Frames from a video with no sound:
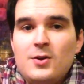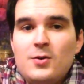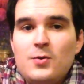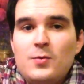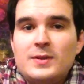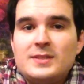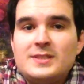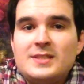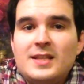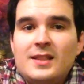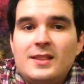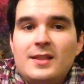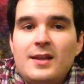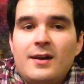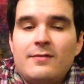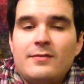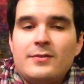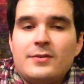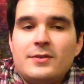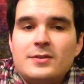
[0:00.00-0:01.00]
was the
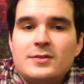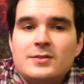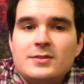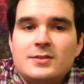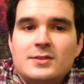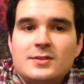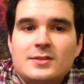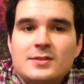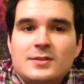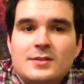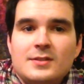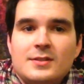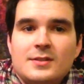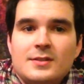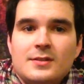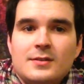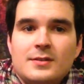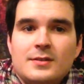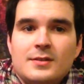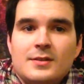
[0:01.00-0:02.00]
Lovers.
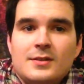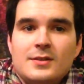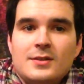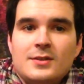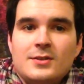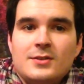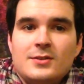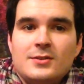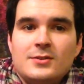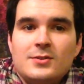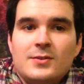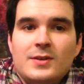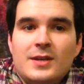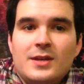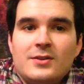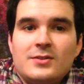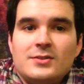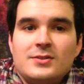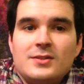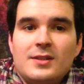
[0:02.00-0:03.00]
So
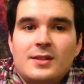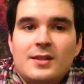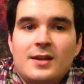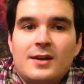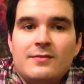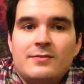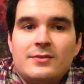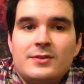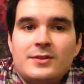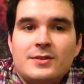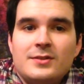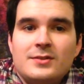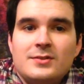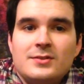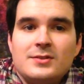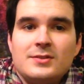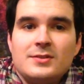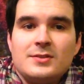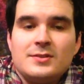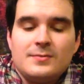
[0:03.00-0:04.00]
here's the
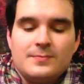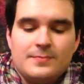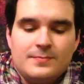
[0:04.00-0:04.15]
Lovers.